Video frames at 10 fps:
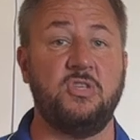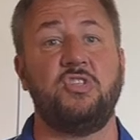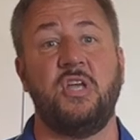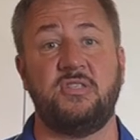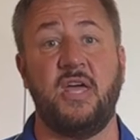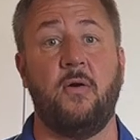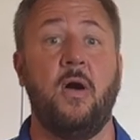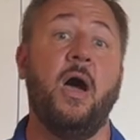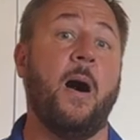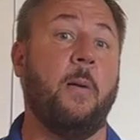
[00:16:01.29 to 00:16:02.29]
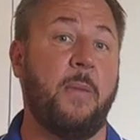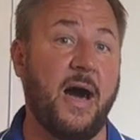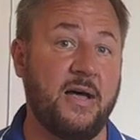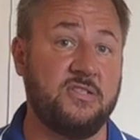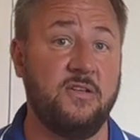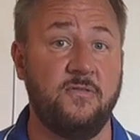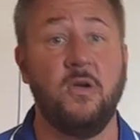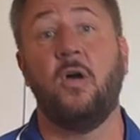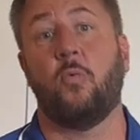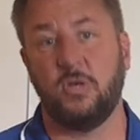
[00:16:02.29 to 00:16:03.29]
she has now a positive
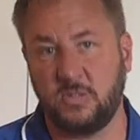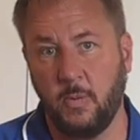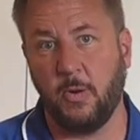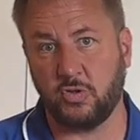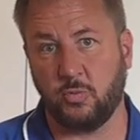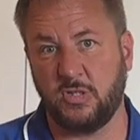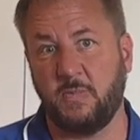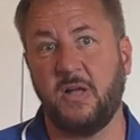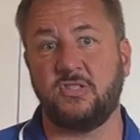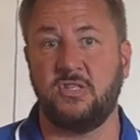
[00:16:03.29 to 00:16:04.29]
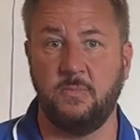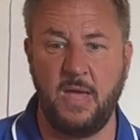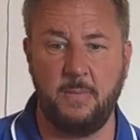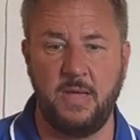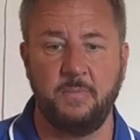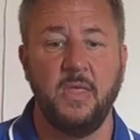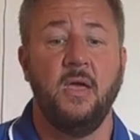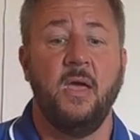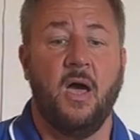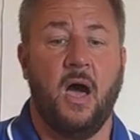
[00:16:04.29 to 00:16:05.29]
emotional response to the baby.
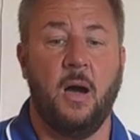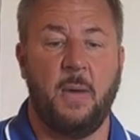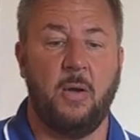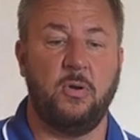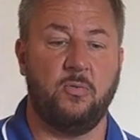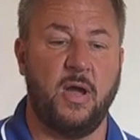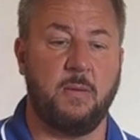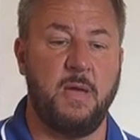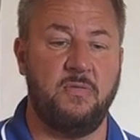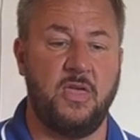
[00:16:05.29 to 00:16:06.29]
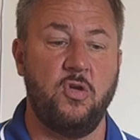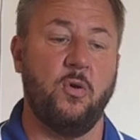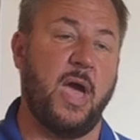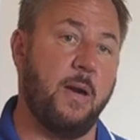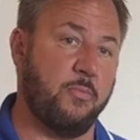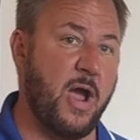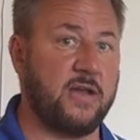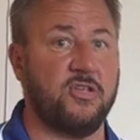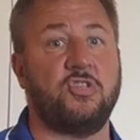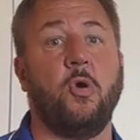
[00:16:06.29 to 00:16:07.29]
I would recommend that you
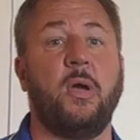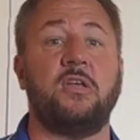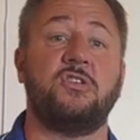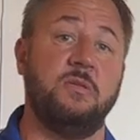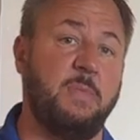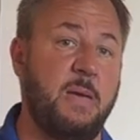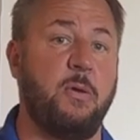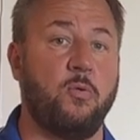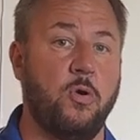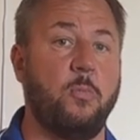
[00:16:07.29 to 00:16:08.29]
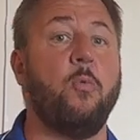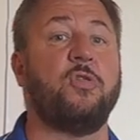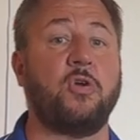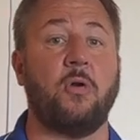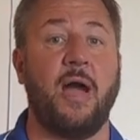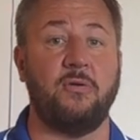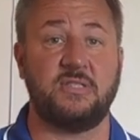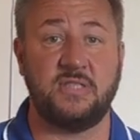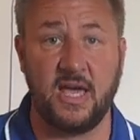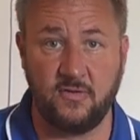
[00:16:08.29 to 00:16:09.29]
practice going into the baby room with her
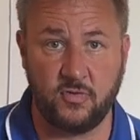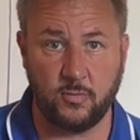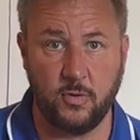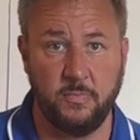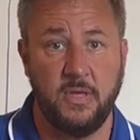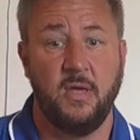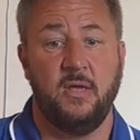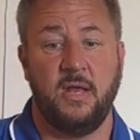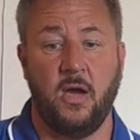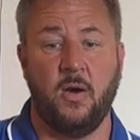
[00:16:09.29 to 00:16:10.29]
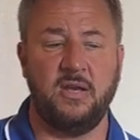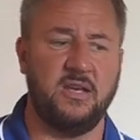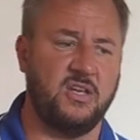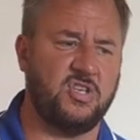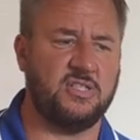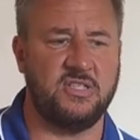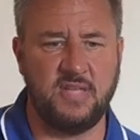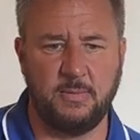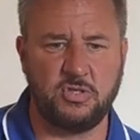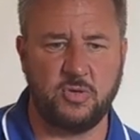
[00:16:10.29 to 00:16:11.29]
outside of the room. Now, I didn't get a chance to
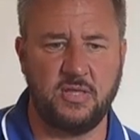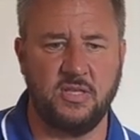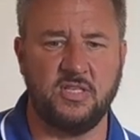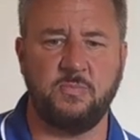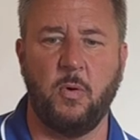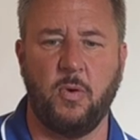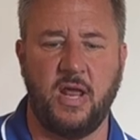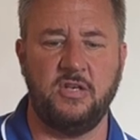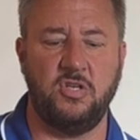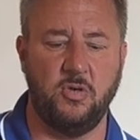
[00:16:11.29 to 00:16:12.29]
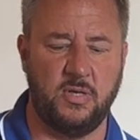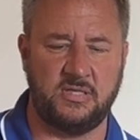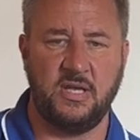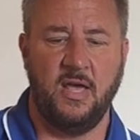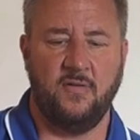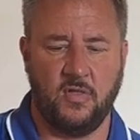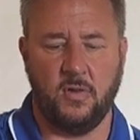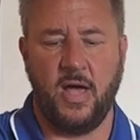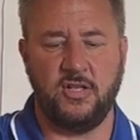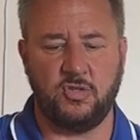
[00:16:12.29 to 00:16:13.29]
demonstrate this, but what I do is the
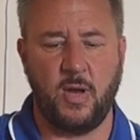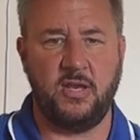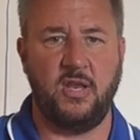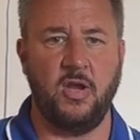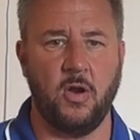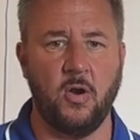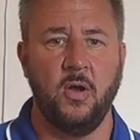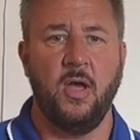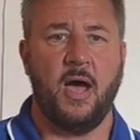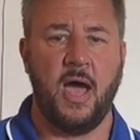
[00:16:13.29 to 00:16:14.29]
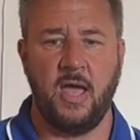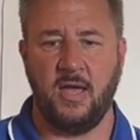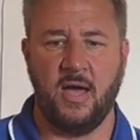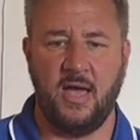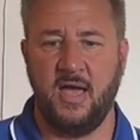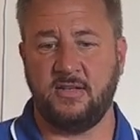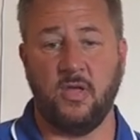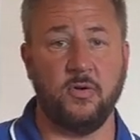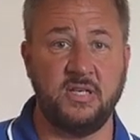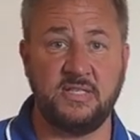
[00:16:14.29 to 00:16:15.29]
line's right here. I
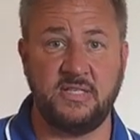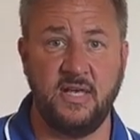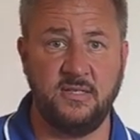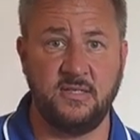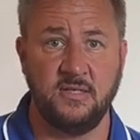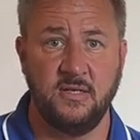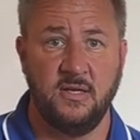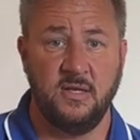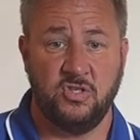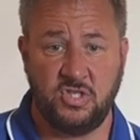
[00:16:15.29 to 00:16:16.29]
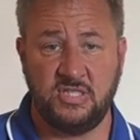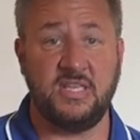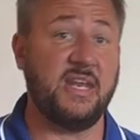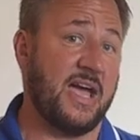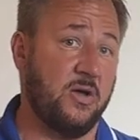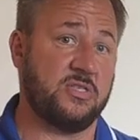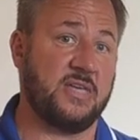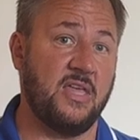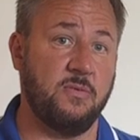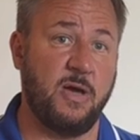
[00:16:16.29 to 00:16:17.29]
tell her to sit. She's sitting
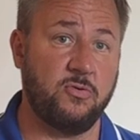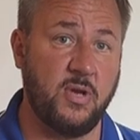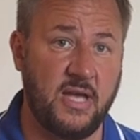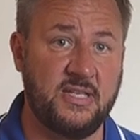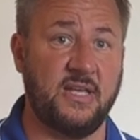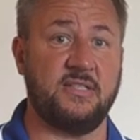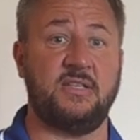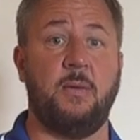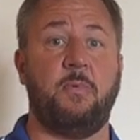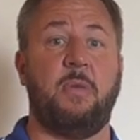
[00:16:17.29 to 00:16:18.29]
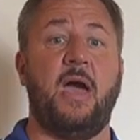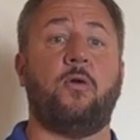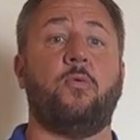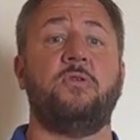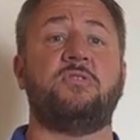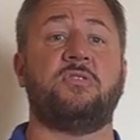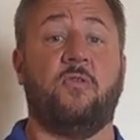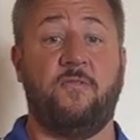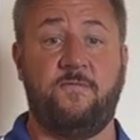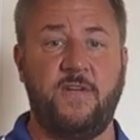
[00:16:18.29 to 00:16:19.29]
outside the boundary. I take a step backwards
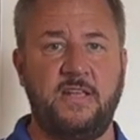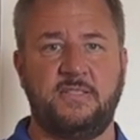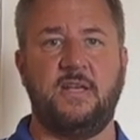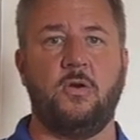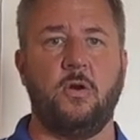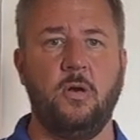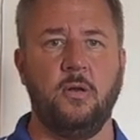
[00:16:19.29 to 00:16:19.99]
facing her.